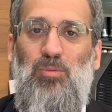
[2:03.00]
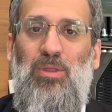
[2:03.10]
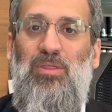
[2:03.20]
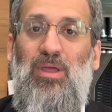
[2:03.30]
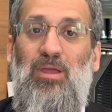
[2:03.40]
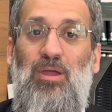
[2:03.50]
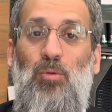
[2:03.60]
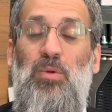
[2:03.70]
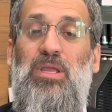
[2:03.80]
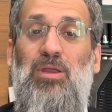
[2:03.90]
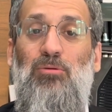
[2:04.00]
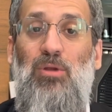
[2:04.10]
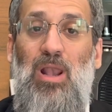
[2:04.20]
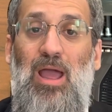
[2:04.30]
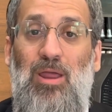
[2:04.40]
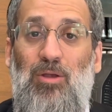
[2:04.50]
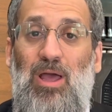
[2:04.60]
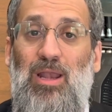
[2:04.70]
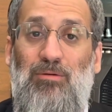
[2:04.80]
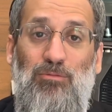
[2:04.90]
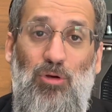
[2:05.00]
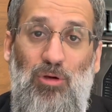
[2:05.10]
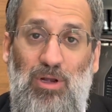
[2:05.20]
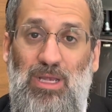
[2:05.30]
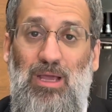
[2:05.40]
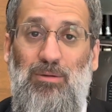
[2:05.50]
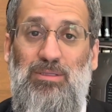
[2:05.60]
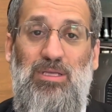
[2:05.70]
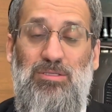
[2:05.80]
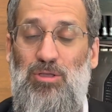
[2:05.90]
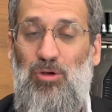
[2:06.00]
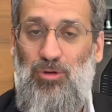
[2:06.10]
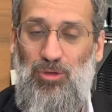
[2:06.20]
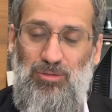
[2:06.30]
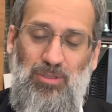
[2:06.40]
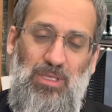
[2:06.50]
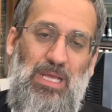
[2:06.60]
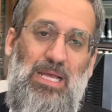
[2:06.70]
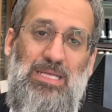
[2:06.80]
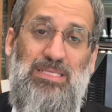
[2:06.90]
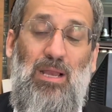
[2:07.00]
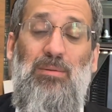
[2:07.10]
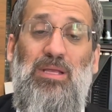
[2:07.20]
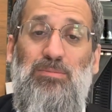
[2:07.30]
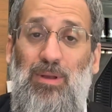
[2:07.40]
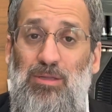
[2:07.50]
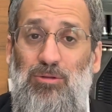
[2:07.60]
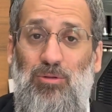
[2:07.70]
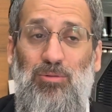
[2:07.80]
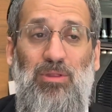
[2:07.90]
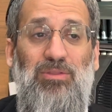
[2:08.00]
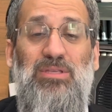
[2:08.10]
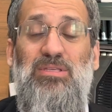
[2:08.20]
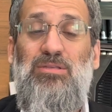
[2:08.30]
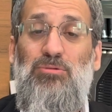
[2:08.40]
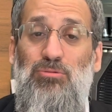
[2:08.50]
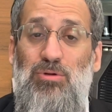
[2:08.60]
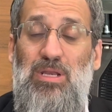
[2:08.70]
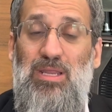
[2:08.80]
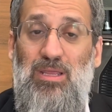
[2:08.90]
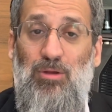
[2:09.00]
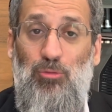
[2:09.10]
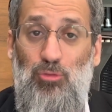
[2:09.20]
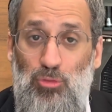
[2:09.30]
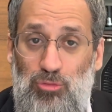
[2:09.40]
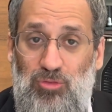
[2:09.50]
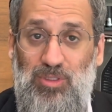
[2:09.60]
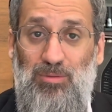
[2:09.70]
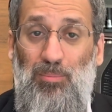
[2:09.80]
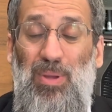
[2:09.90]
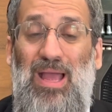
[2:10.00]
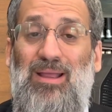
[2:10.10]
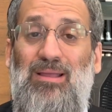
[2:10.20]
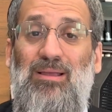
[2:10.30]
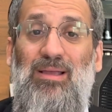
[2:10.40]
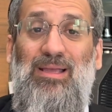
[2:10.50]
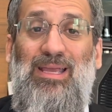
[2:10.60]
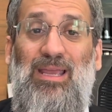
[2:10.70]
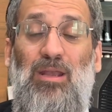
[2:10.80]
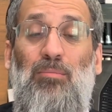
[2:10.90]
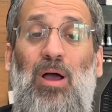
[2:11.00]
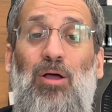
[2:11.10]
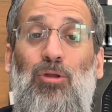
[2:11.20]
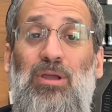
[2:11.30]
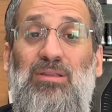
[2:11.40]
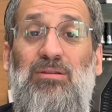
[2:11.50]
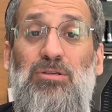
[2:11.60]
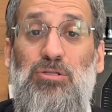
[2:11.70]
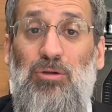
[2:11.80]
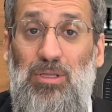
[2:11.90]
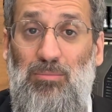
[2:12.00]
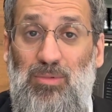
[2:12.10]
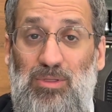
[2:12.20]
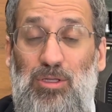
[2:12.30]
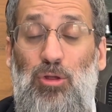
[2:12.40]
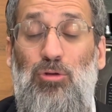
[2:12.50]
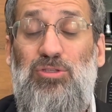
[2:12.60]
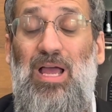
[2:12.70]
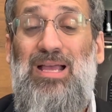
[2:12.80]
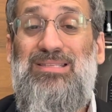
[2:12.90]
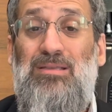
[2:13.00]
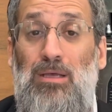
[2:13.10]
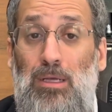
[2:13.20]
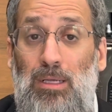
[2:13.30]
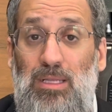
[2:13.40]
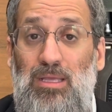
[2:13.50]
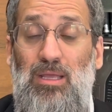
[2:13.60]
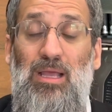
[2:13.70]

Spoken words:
whether we can rely on Chalav Nochri nowadays or not? So let me explain to you that this is really rooted back in a machloket Rishonim. It goes as early